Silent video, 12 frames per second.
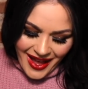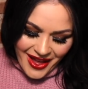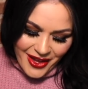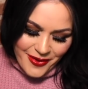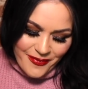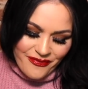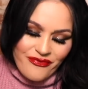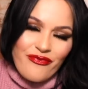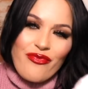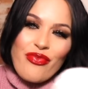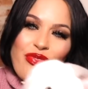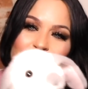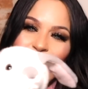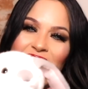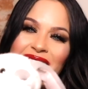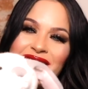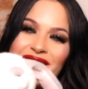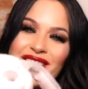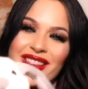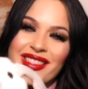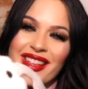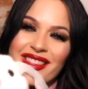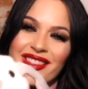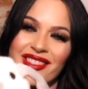Um, and so they
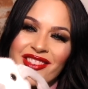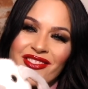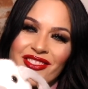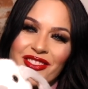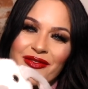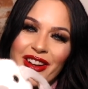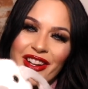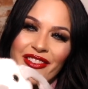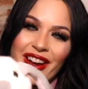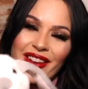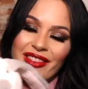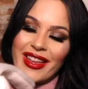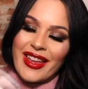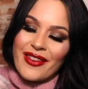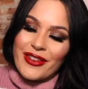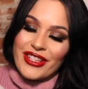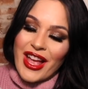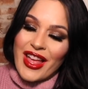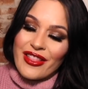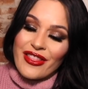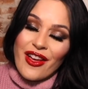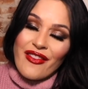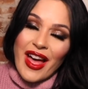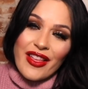sent this cute little bunny rabbit, which I
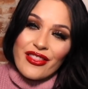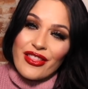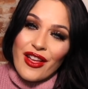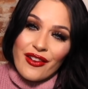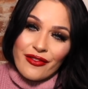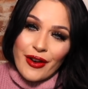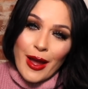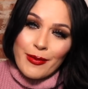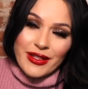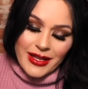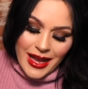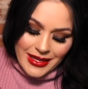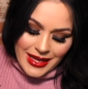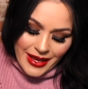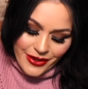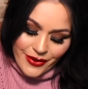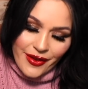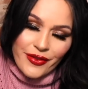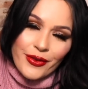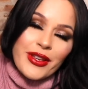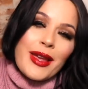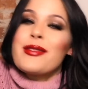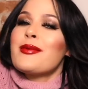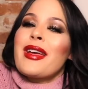love. I love rabbits, guys. I, you, if you
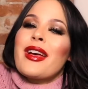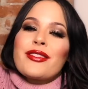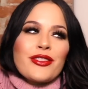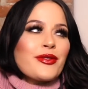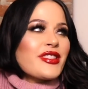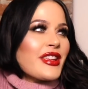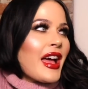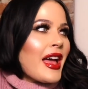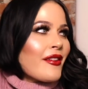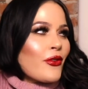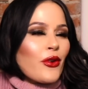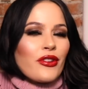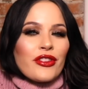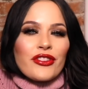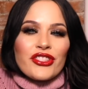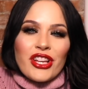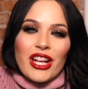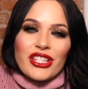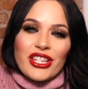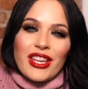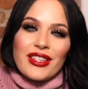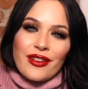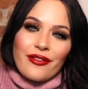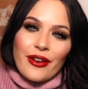came to my house, you would see I have all little
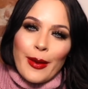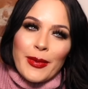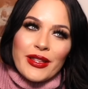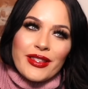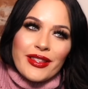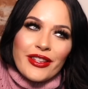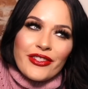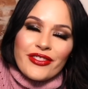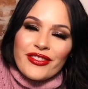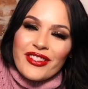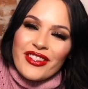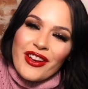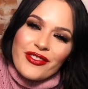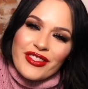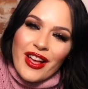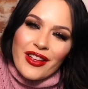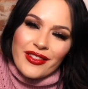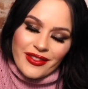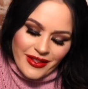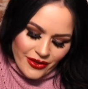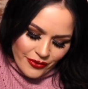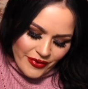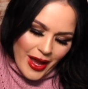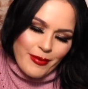tchotchkes of rabbits, little, you know, doll,
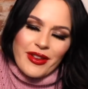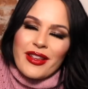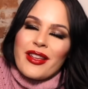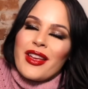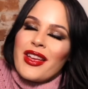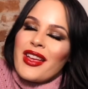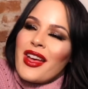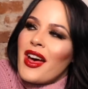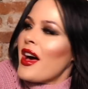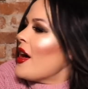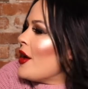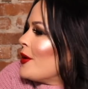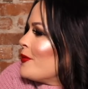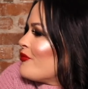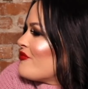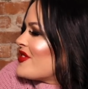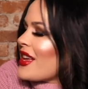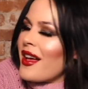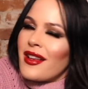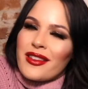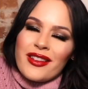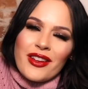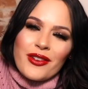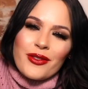little rabbit, um, doll,
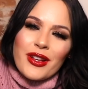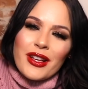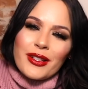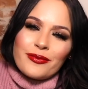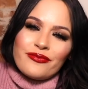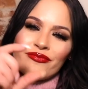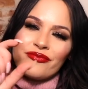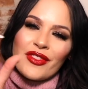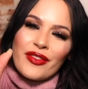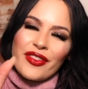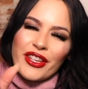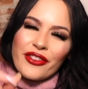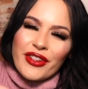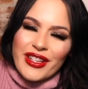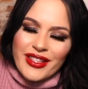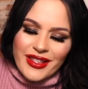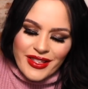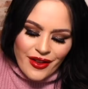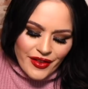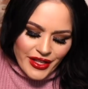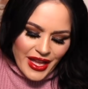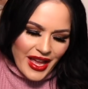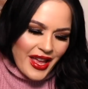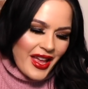you know, um, figurines and stuff like
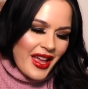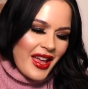that.